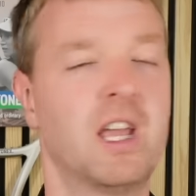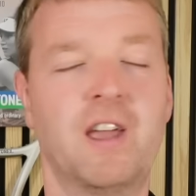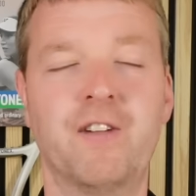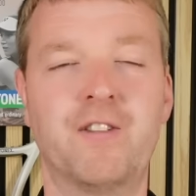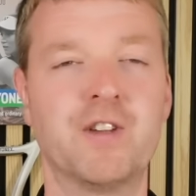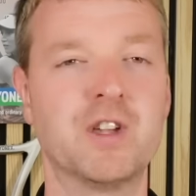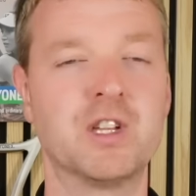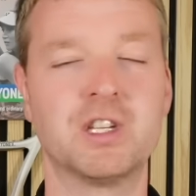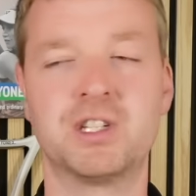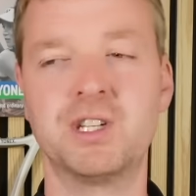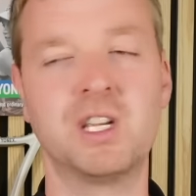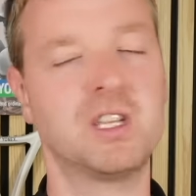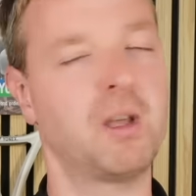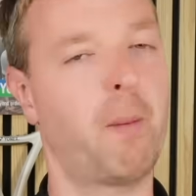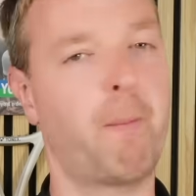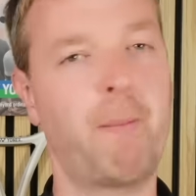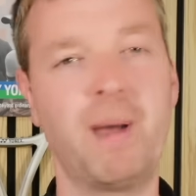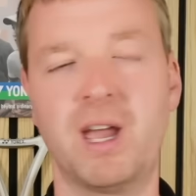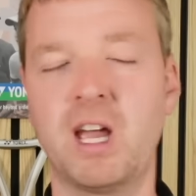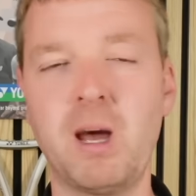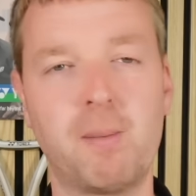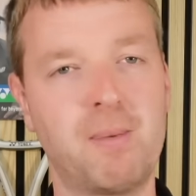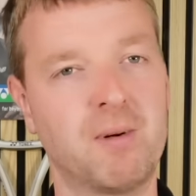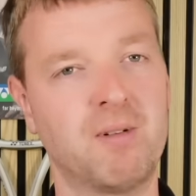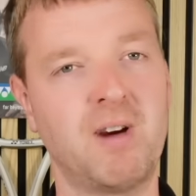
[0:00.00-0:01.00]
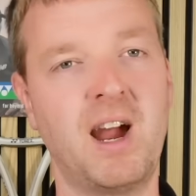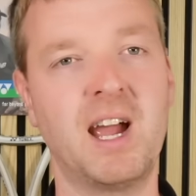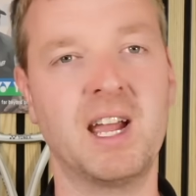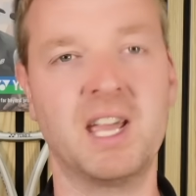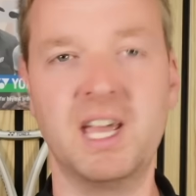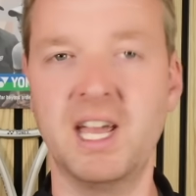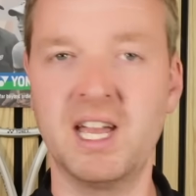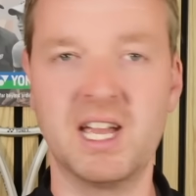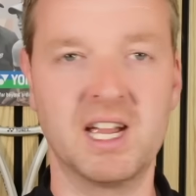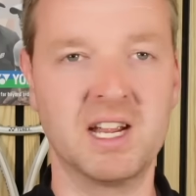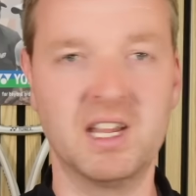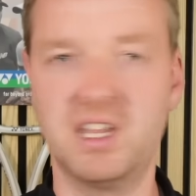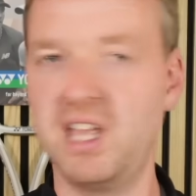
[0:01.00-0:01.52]
If you just need to pick up a
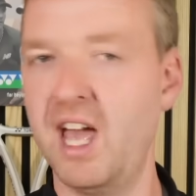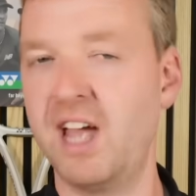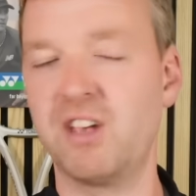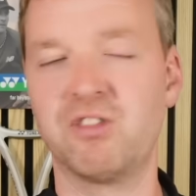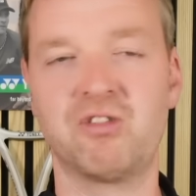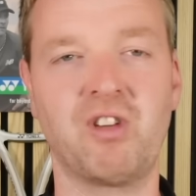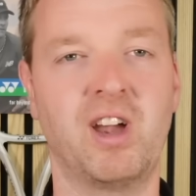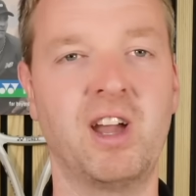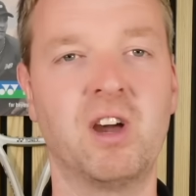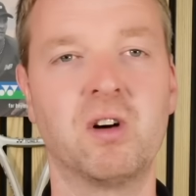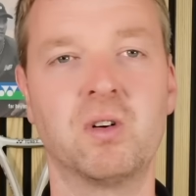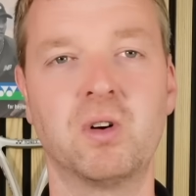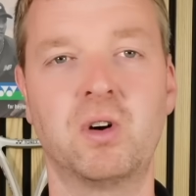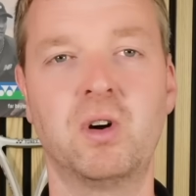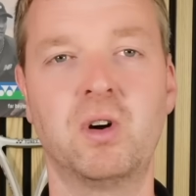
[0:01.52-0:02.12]
racket and get straight on